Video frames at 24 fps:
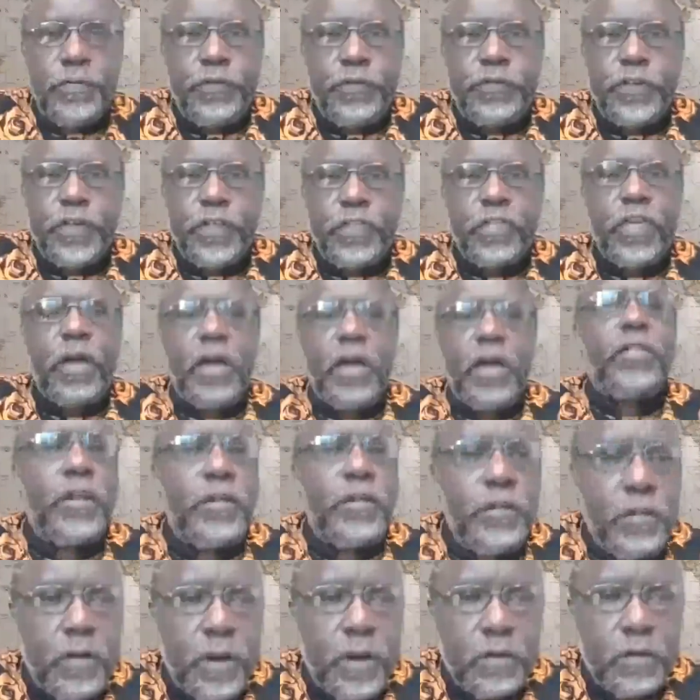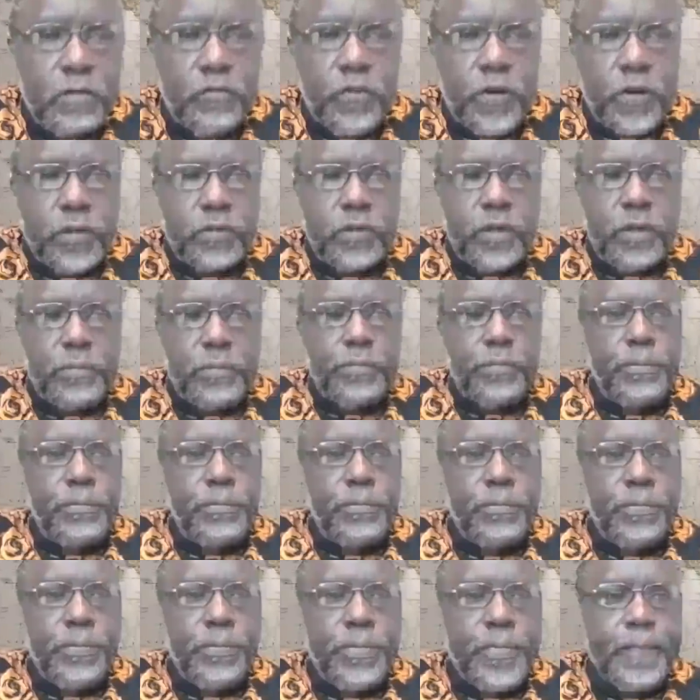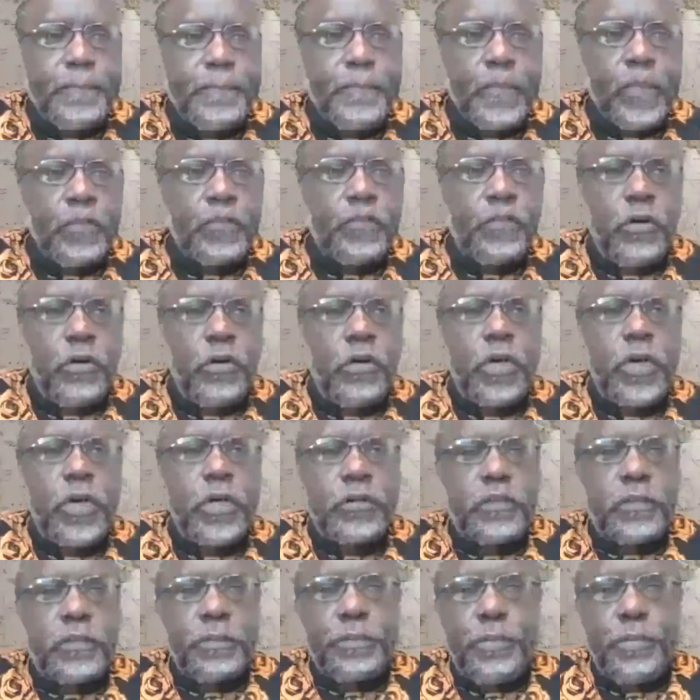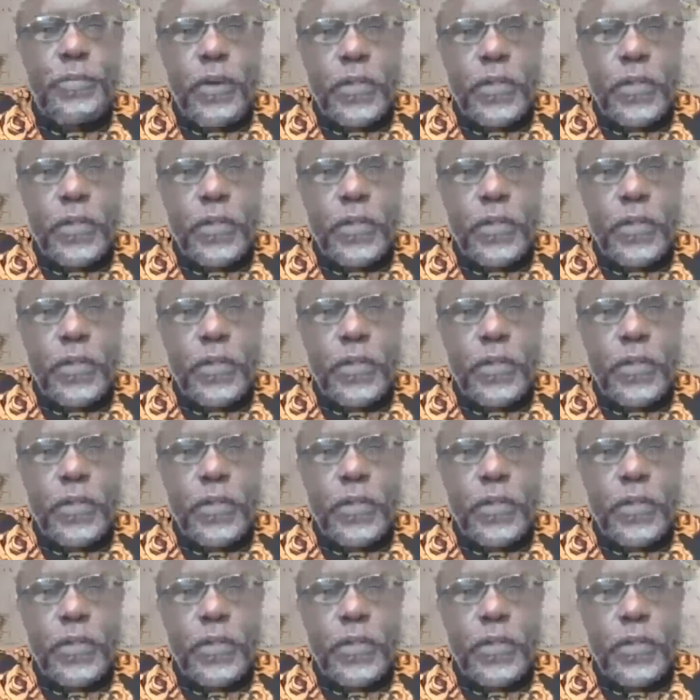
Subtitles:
$50,000, for example. So it's